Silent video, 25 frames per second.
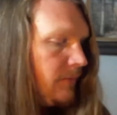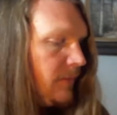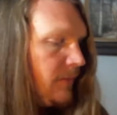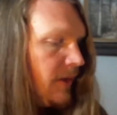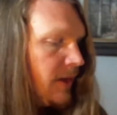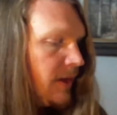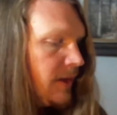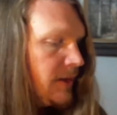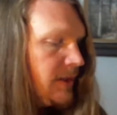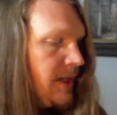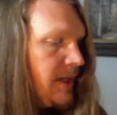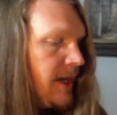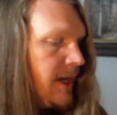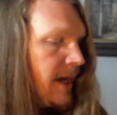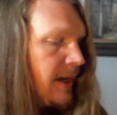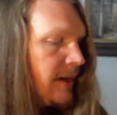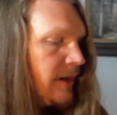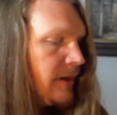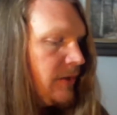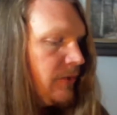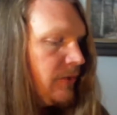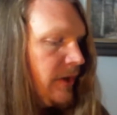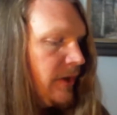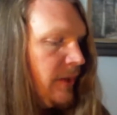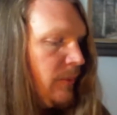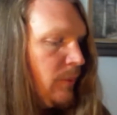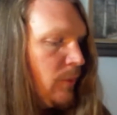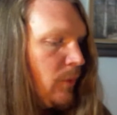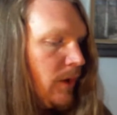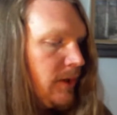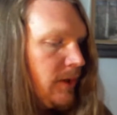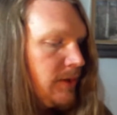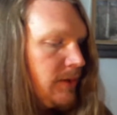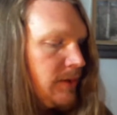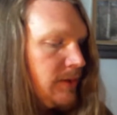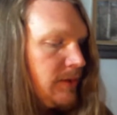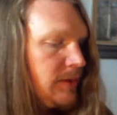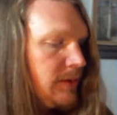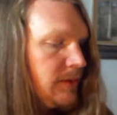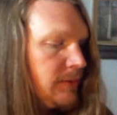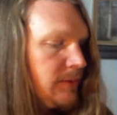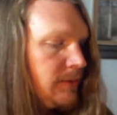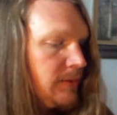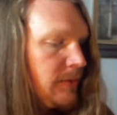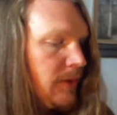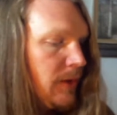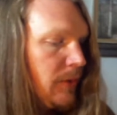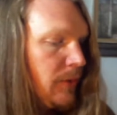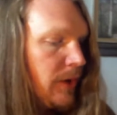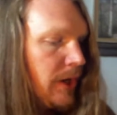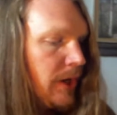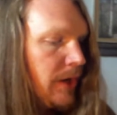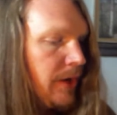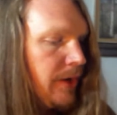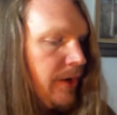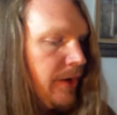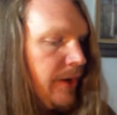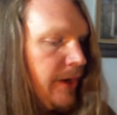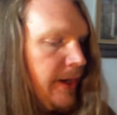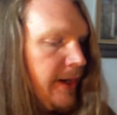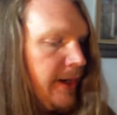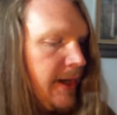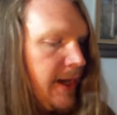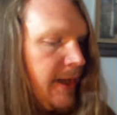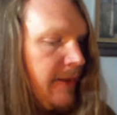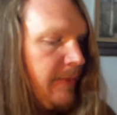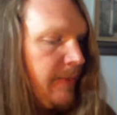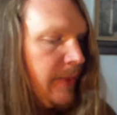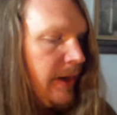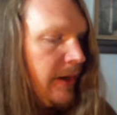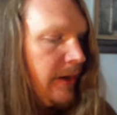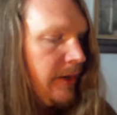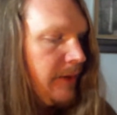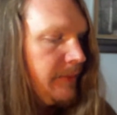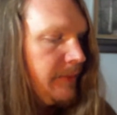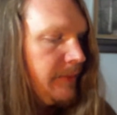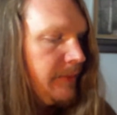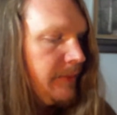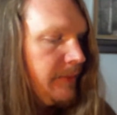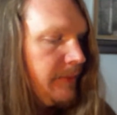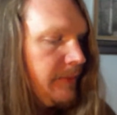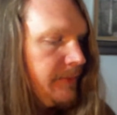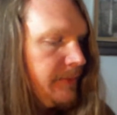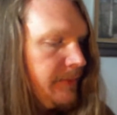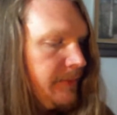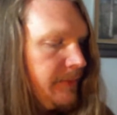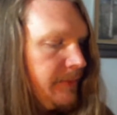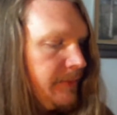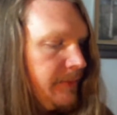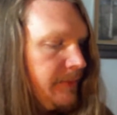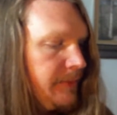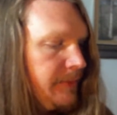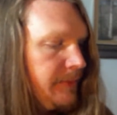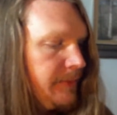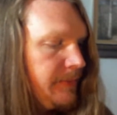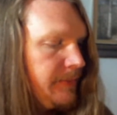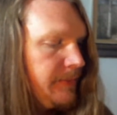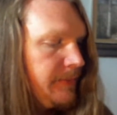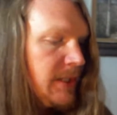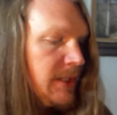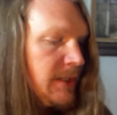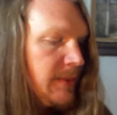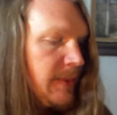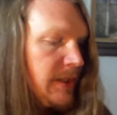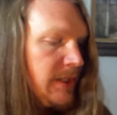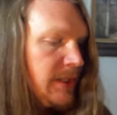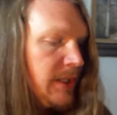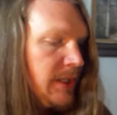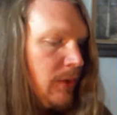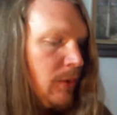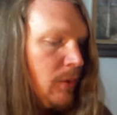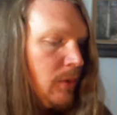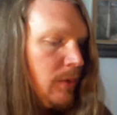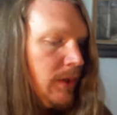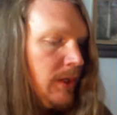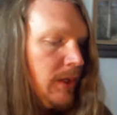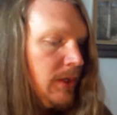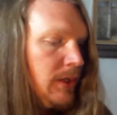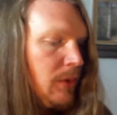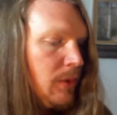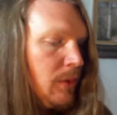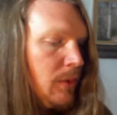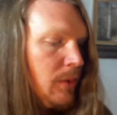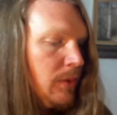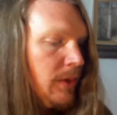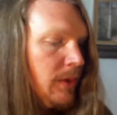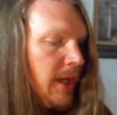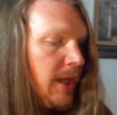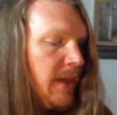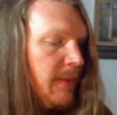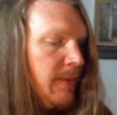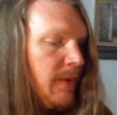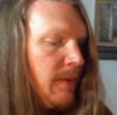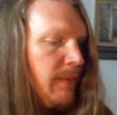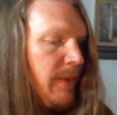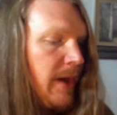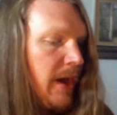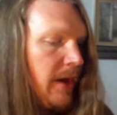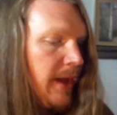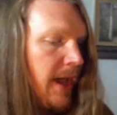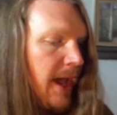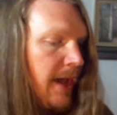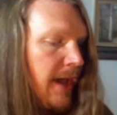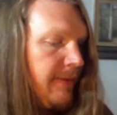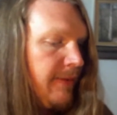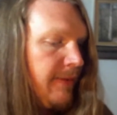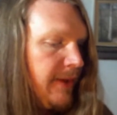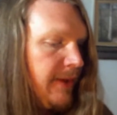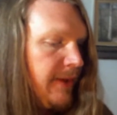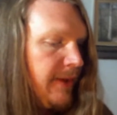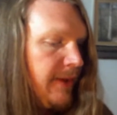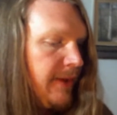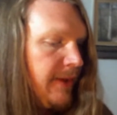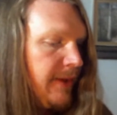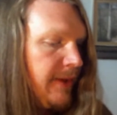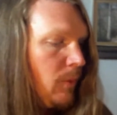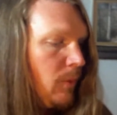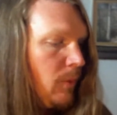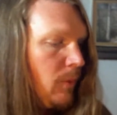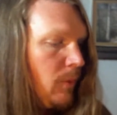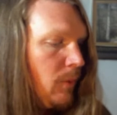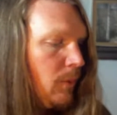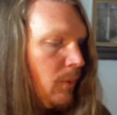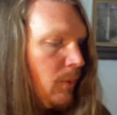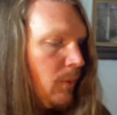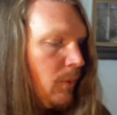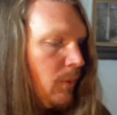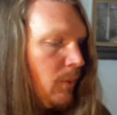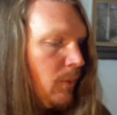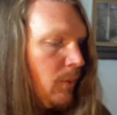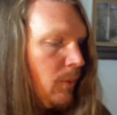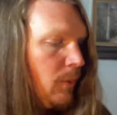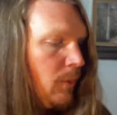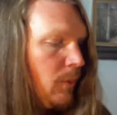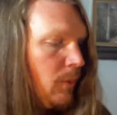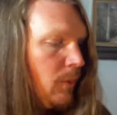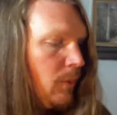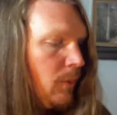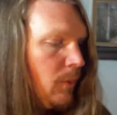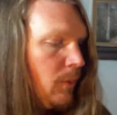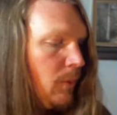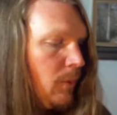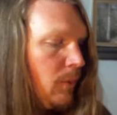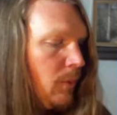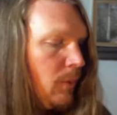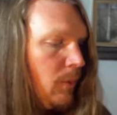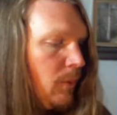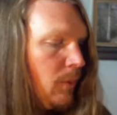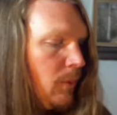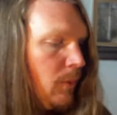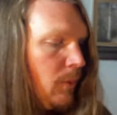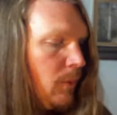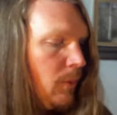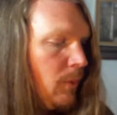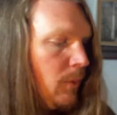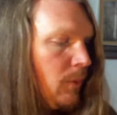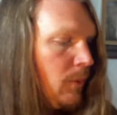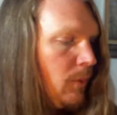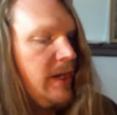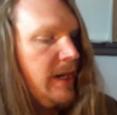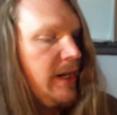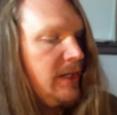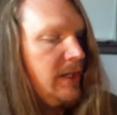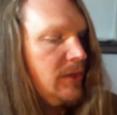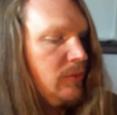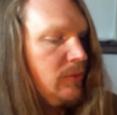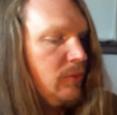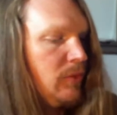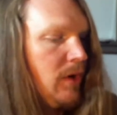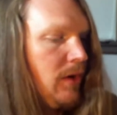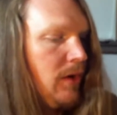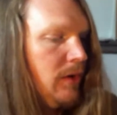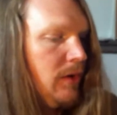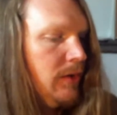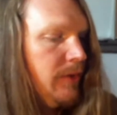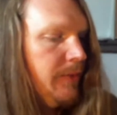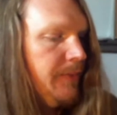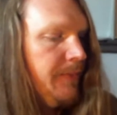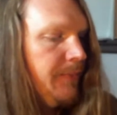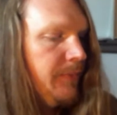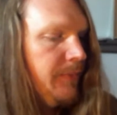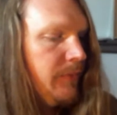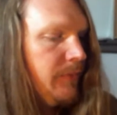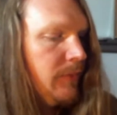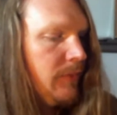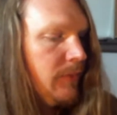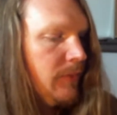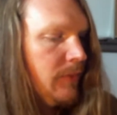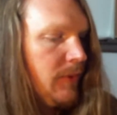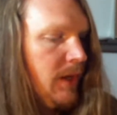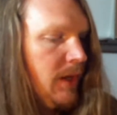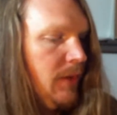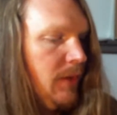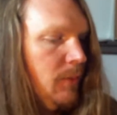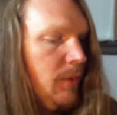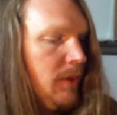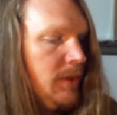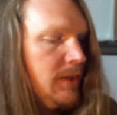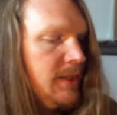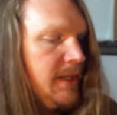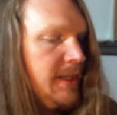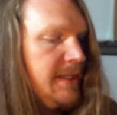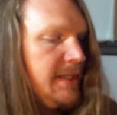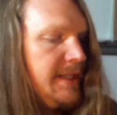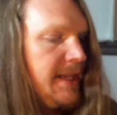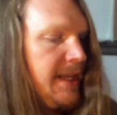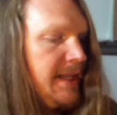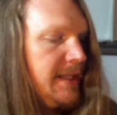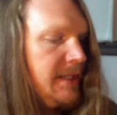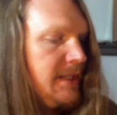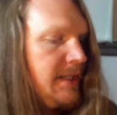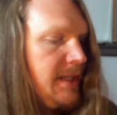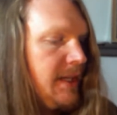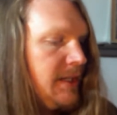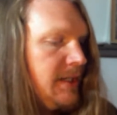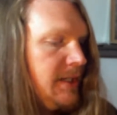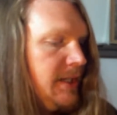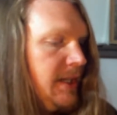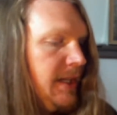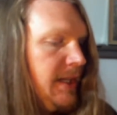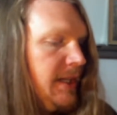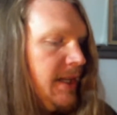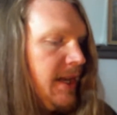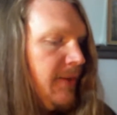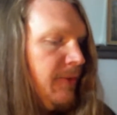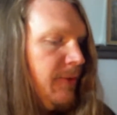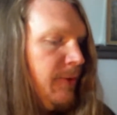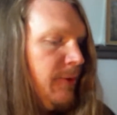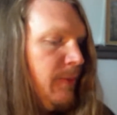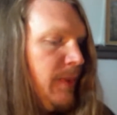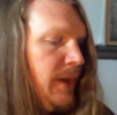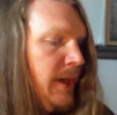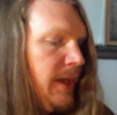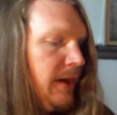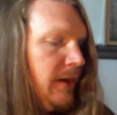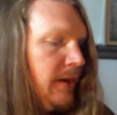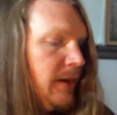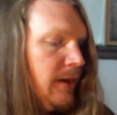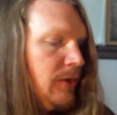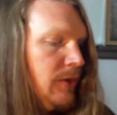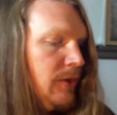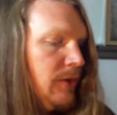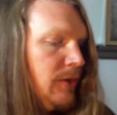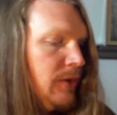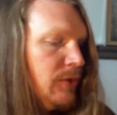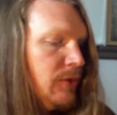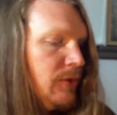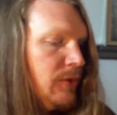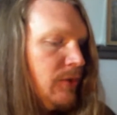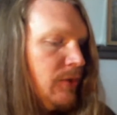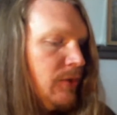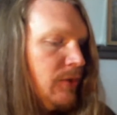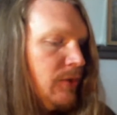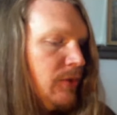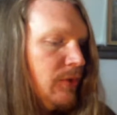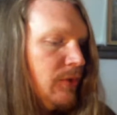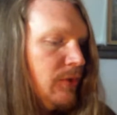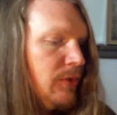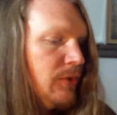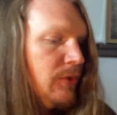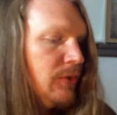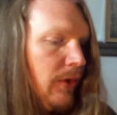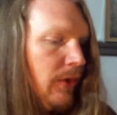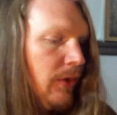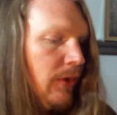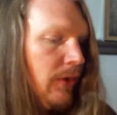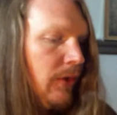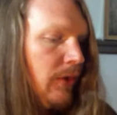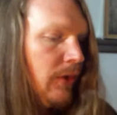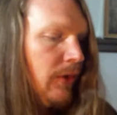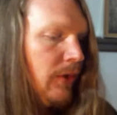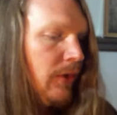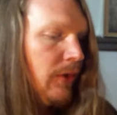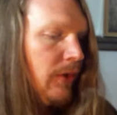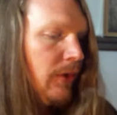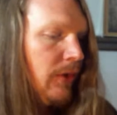She had a dream once, a recurring nightmare, if she was honest, but she'd only told him about having it once. The world stretched wrong. It was the sense that she'd never be in control that had gripped her.